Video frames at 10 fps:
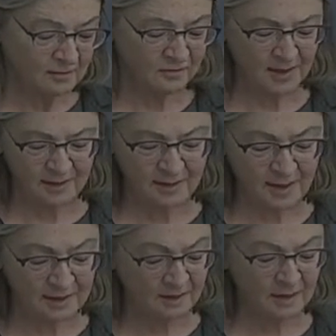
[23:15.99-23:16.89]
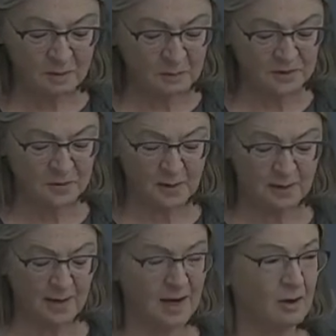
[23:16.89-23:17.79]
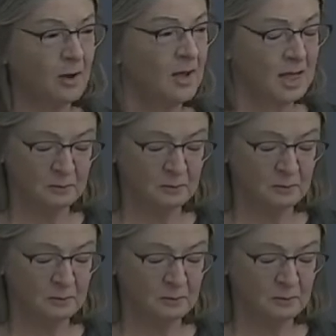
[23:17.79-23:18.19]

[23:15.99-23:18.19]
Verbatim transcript: In fact, they encompass me now